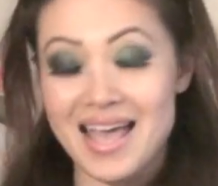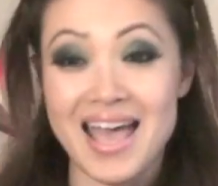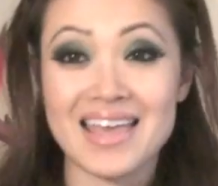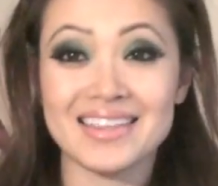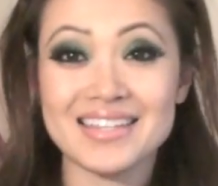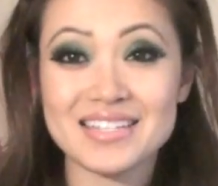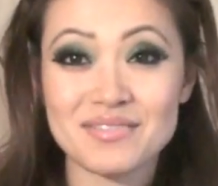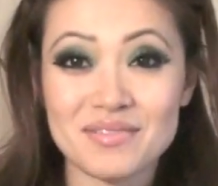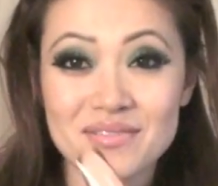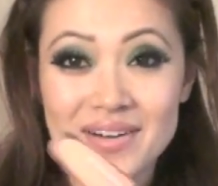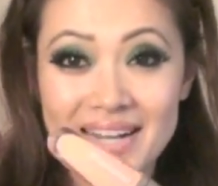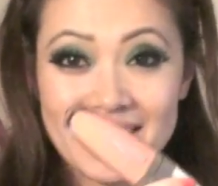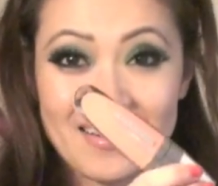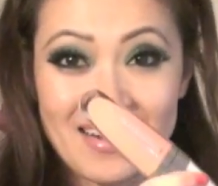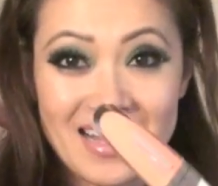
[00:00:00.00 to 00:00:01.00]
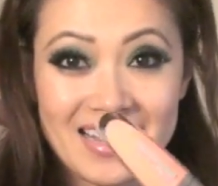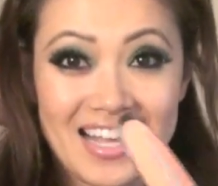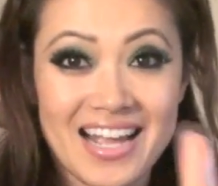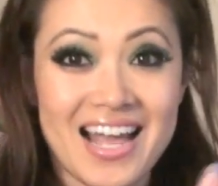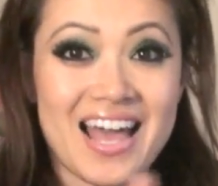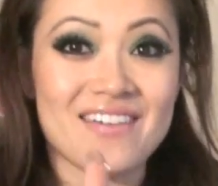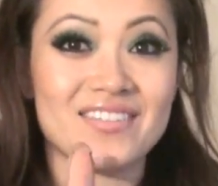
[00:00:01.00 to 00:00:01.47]
And this one right here I
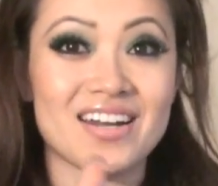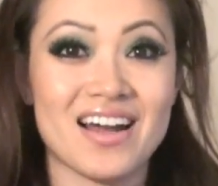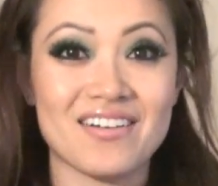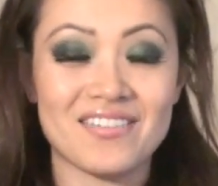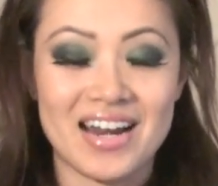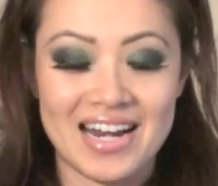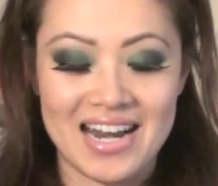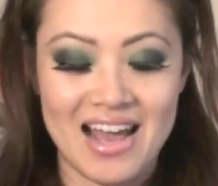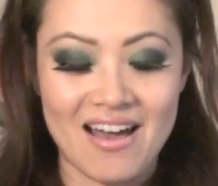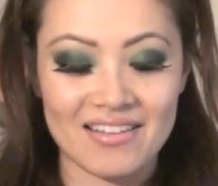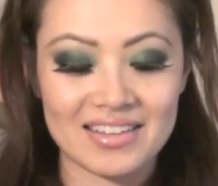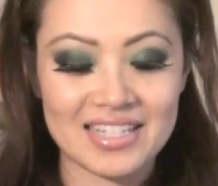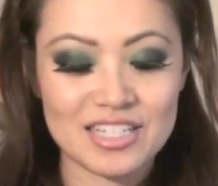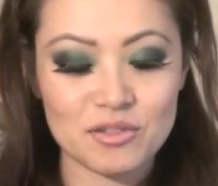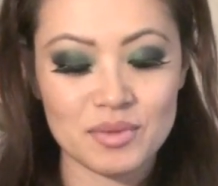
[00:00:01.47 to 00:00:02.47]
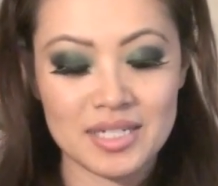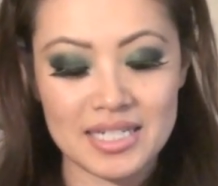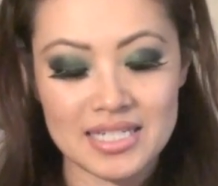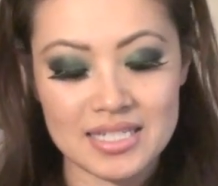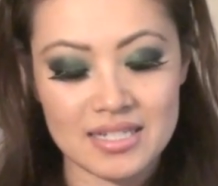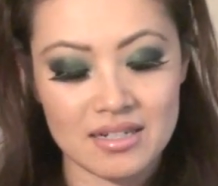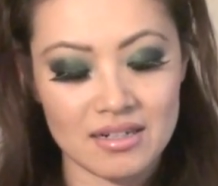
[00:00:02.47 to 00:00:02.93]
like. I have it on right now. And this one
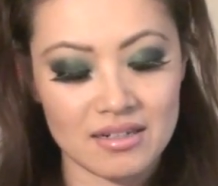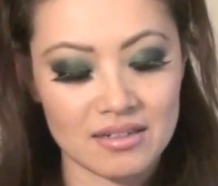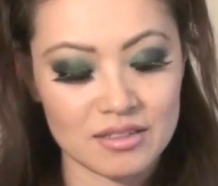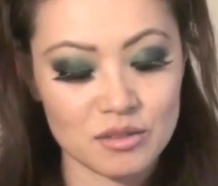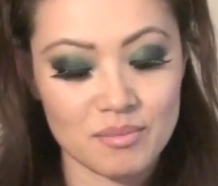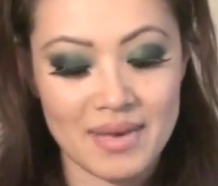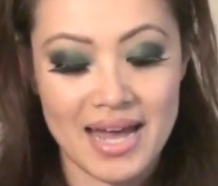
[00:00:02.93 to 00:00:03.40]
is called